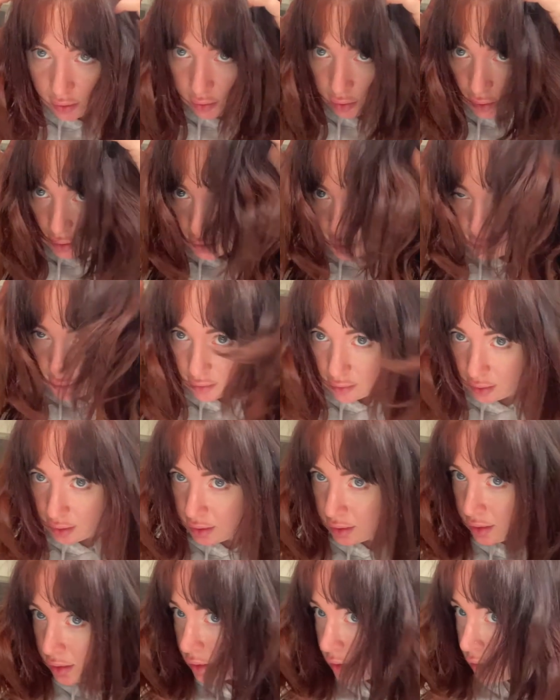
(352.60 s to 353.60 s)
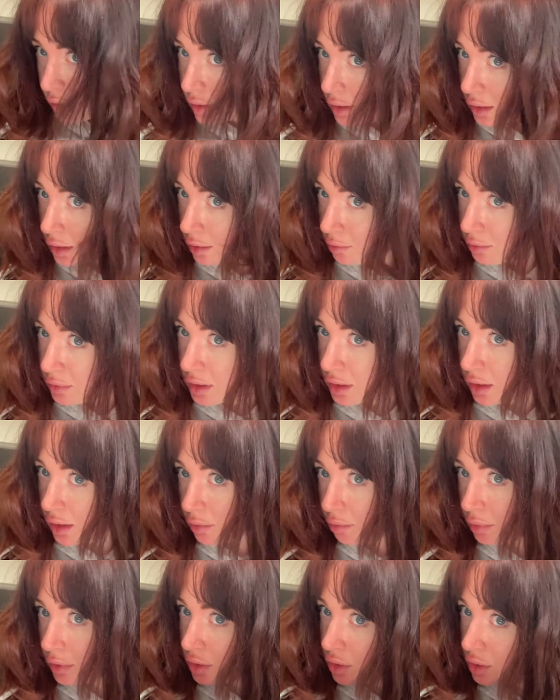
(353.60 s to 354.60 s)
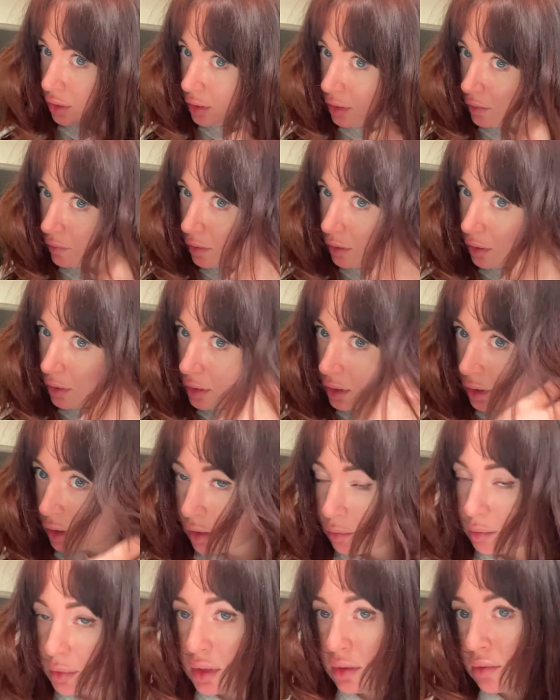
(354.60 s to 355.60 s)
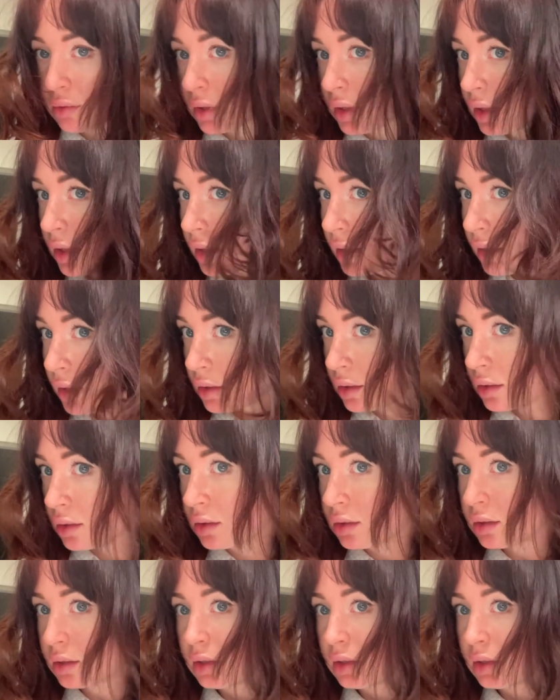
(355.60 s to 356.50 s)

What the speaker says: guys, look, this is the same day, but just evening time. It's really late.